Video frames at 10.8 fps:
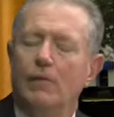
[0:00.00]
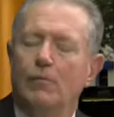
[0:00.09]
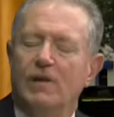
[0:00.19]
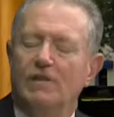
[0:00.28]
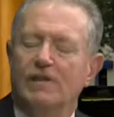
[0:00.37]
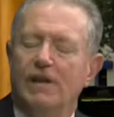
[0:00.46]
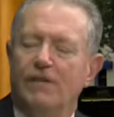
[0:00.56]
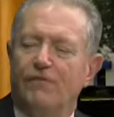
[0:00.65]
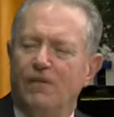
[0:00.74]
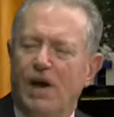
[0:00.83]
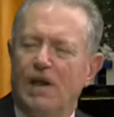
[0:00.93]
But he said he
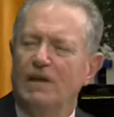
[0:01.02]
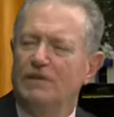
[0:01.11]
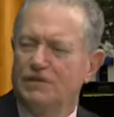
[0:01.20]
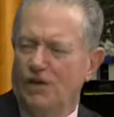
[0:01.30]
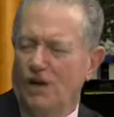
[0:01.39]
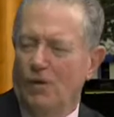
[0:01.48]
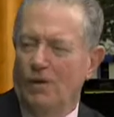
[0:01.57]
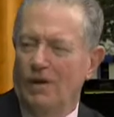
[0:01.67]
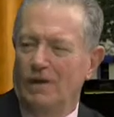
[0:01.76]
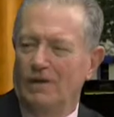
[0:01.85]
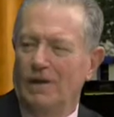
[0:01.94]
finally saw
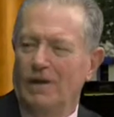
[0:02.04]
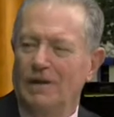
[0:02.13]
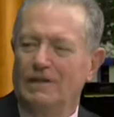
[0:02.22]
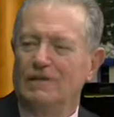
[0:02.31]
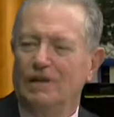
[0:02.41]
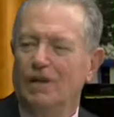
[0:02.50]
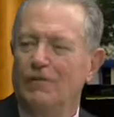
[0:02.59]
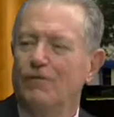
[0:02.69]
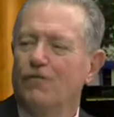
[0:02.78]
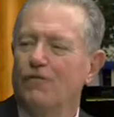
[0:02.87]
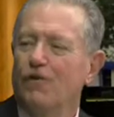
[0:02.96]
it, and he's living
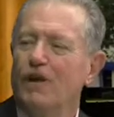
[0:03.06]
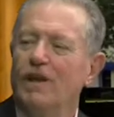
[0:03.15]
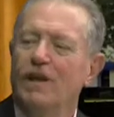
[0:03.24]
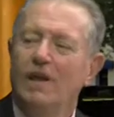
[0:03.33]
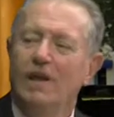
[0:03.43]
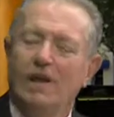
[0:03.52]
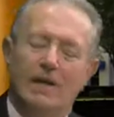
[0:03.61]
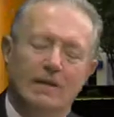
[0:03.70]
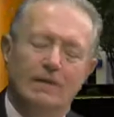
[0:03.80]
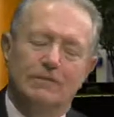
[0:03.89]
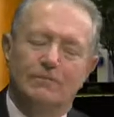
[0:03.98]
free.
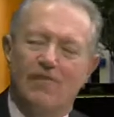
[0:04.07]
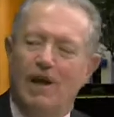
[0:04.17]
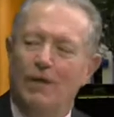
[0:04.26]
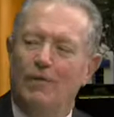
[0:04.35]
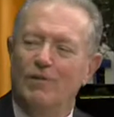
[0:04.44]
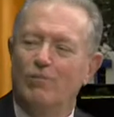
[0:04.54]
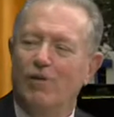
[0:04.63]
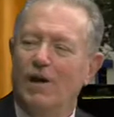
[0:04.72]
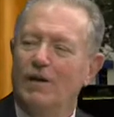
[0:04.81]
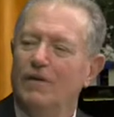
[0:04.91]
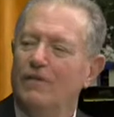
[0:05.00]
His family's
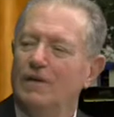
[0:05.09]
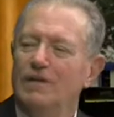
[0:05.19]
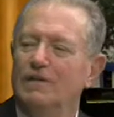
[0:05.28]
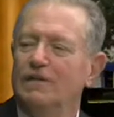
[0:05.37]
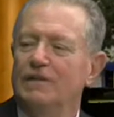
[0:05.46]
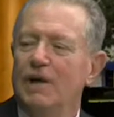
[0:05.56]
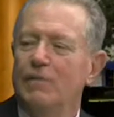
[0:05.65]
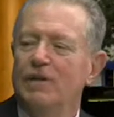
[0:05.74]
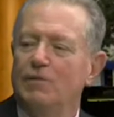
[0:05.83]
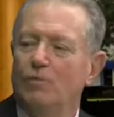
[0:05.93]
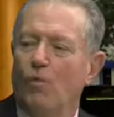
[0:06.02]
proud of it, and he says that
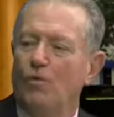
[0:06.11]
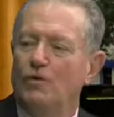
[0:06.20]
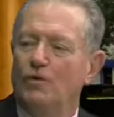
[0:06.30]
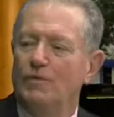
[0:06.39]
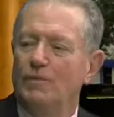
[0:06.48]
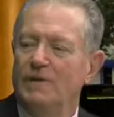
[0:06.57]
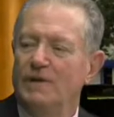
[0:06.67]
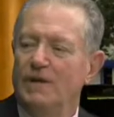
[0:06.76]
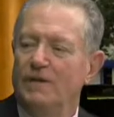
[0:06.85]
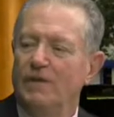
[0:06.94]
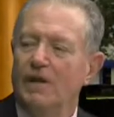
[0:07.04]
means more to him than
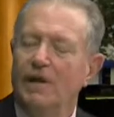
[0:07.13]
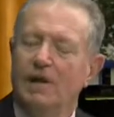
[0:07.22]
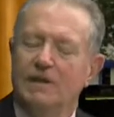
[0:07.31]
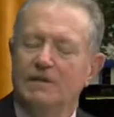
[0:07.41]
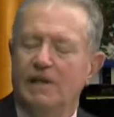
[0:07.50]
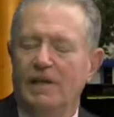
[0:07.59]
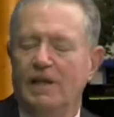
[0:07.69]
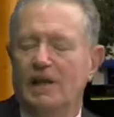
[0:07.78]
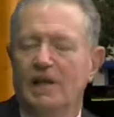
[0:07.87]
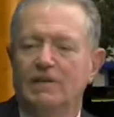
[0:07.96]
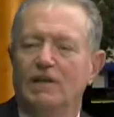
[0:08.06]
anything. He said he
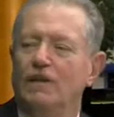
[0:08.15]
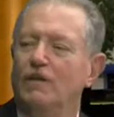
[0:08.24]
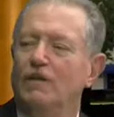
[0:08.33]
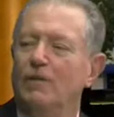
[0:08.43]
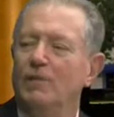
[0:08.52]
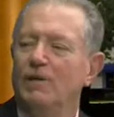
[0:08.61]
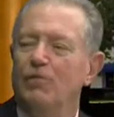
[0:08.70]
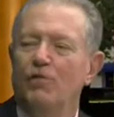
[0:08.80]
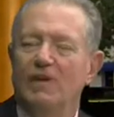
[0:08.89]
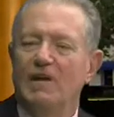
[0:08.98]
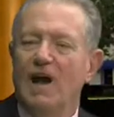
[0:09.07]
can actually look at
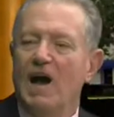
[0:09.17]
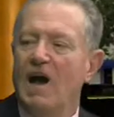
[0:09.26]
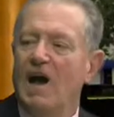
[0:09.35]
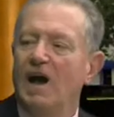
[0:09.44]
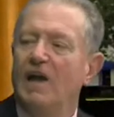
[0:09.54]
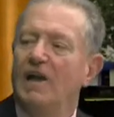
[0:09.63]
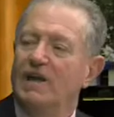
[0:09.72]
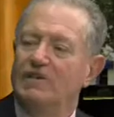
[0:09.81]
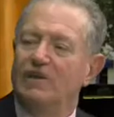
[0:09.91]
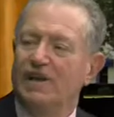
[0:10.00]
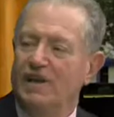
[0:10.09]
people in the eye
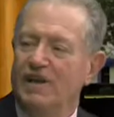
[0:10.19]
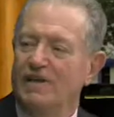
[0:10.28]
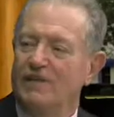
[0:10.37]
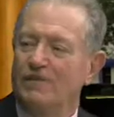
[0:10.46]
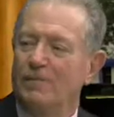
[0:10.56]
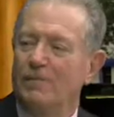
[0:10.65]
and shake hands.